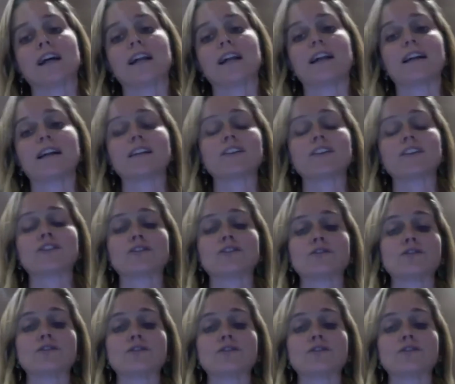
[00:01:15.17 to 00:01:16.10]
I like
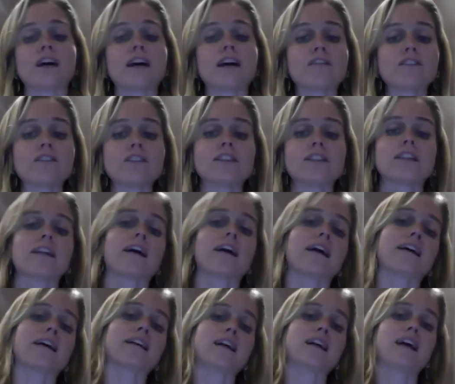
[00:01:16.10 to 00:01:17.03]
to travel and
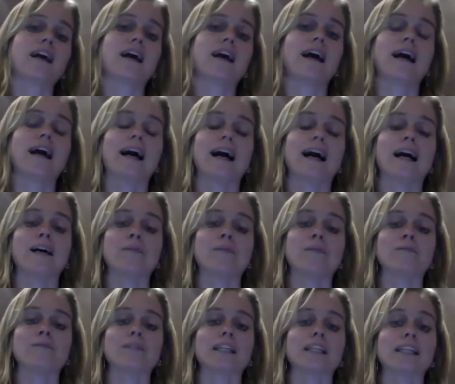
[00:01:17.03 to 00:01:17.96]
I
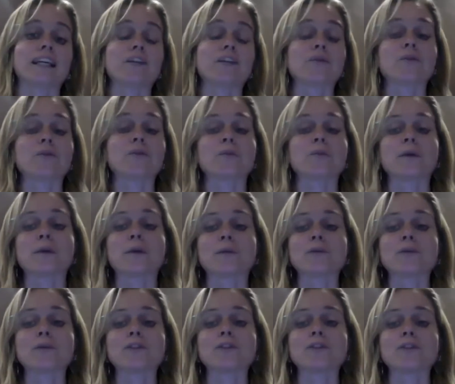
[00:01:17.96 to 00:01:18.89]
connect with
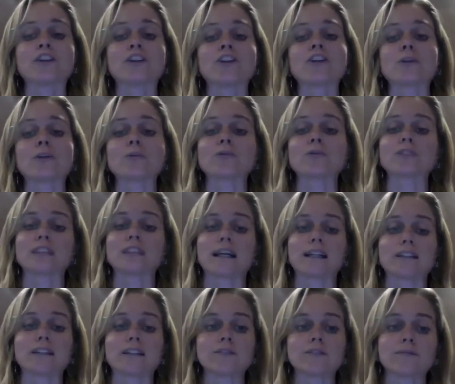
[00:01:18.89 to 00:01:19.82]
people on a global
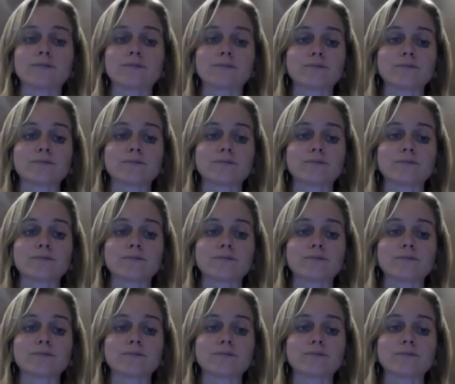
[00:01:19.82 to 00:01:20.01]
scale.